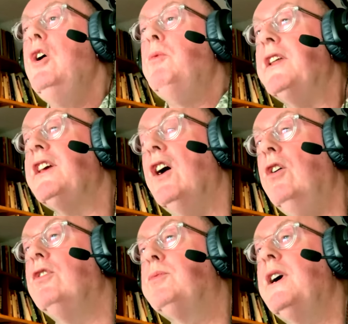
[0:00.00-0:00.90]
where the
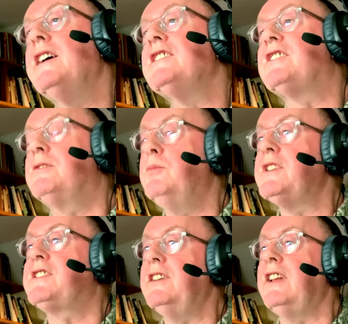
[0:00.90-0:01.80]
old ways
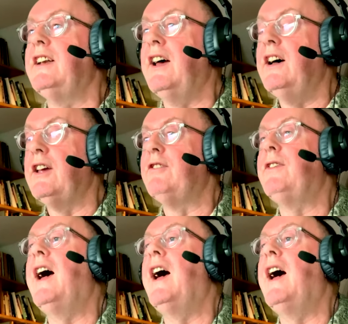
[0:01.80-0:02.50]
were still alive.